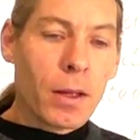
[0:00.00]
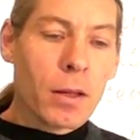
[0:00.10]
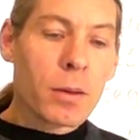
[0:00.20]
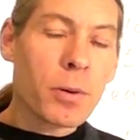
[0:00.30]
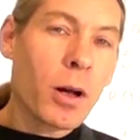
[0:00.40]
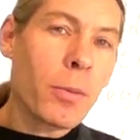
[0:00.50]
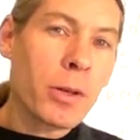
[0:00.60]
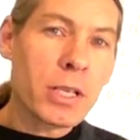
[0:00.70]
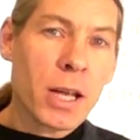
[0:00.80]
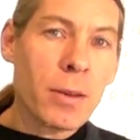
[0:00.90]
The problem
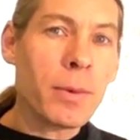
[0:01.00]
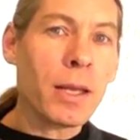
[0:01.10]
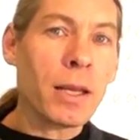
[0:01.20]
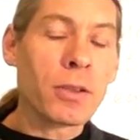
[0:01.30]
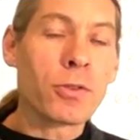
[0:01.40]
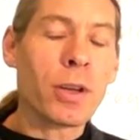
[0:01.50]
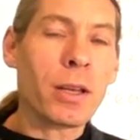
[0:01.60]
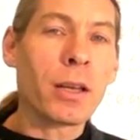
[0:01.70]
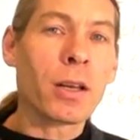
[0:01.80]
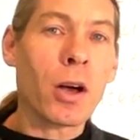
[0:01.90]
with Jaimini, it's written
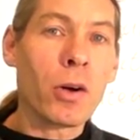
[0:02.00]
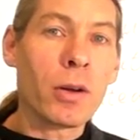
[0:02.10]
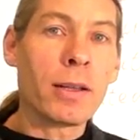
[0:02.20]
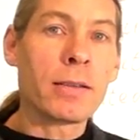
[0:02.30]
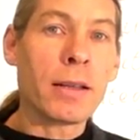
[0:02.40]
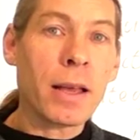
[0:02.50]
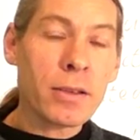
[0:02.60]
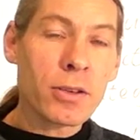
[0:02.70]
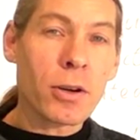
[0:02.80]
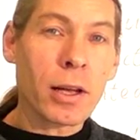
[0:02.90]
in coded
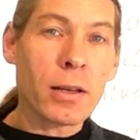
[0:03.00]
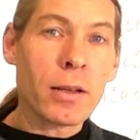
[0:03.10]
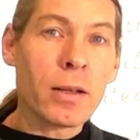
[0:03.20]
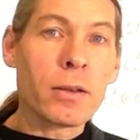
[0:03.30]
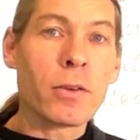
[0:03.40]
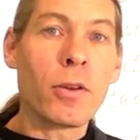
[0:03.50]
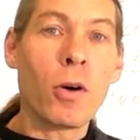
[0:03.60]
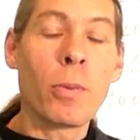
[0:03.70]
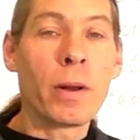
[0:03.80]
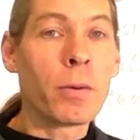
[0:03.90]
Sanskrit. So
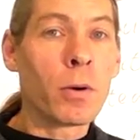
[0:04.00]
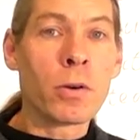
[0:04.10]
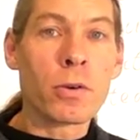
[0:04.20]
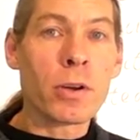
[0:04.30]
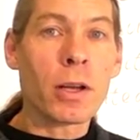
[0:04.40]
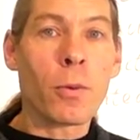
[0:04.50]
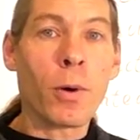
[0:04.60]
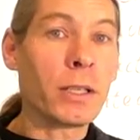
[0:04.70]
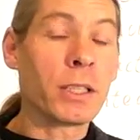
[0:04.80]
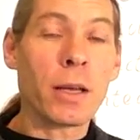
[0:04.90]
nobody will agree on
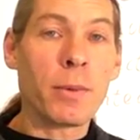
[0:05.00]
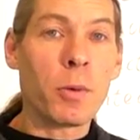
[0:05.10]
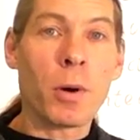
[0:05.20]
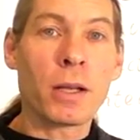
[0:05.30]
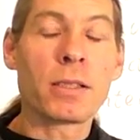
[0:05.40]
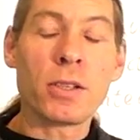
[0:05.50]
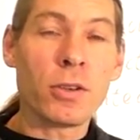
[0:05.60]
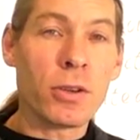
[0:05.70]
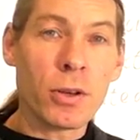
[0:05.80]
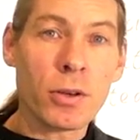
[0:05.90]
what Jaimini wants you
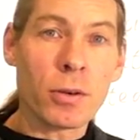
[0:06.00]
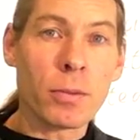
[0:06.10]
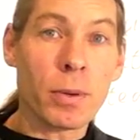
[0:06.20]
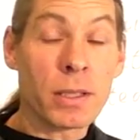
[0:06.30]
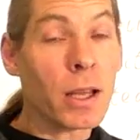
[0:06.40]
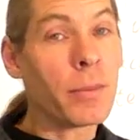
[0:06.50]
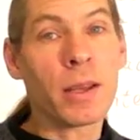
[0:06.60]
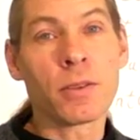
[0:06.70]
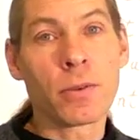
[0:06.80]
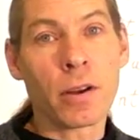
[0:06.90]
to do. But Jaimini
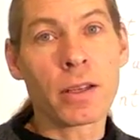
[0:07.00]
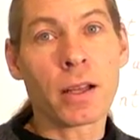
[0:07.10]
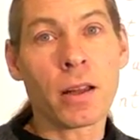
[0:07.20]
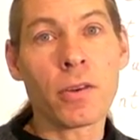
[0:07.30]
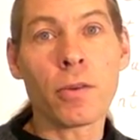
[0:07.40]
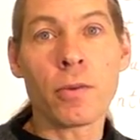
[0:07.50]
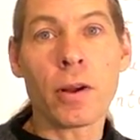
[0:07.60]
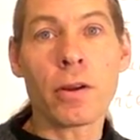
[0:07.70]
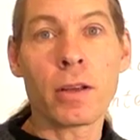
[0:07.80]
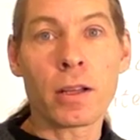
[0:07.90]
is very telling you in
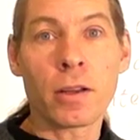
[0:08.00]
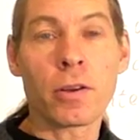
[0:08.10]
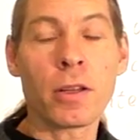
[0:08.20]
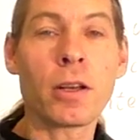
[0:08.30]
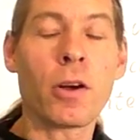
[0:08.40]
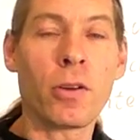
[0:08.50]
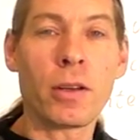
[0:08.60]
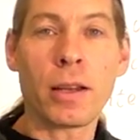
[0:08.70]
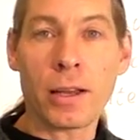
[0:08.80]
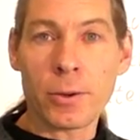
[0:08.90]
very clearly
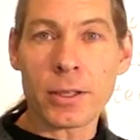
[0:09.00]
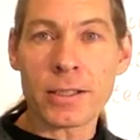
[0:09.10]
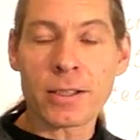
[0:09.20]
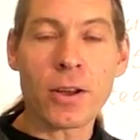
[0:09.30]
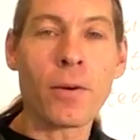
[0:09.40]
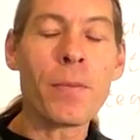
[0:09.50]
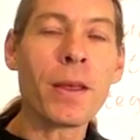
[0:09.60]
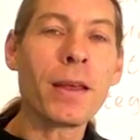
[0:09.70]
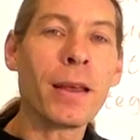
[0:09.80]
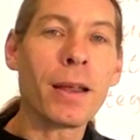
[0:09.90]
coded language. So
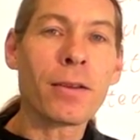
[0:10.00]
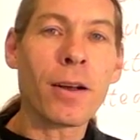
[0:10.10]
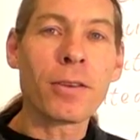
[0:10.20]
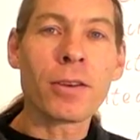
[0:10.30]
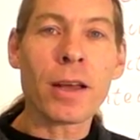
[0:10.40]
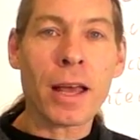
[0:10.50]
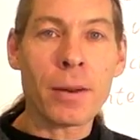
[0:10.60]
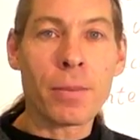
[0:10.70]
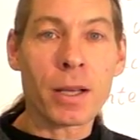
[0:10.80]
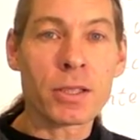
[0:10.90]
it's also a
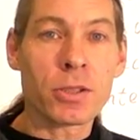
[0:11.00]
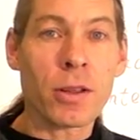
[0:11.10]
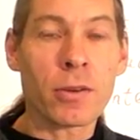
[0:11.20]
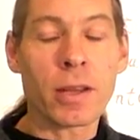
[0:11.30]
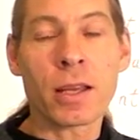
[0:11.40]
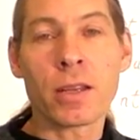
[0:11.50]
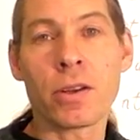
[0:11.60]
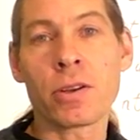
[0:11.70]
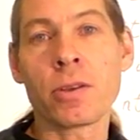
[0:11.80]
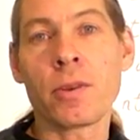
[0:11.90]
head buster that will take
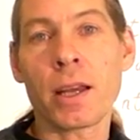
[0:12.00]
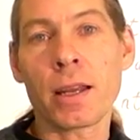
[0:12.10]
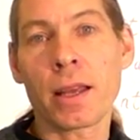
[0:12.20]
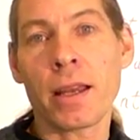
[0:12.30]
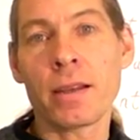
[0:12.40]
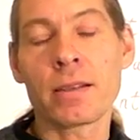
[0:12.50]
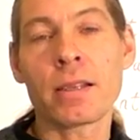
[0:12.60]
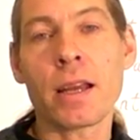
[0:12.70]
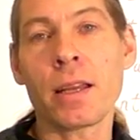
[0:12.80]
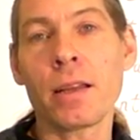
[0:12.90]
years of dedicated
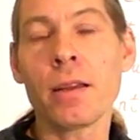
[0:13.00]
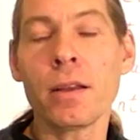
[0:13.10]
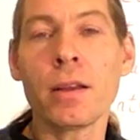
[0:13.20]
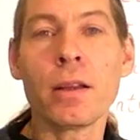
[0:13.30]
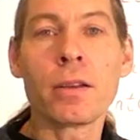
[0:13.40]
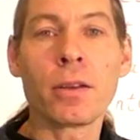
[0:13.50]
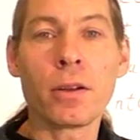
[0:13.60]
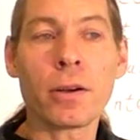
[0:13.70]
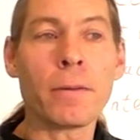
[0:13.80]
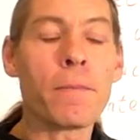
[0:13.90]
study to
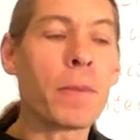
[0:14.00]
learn.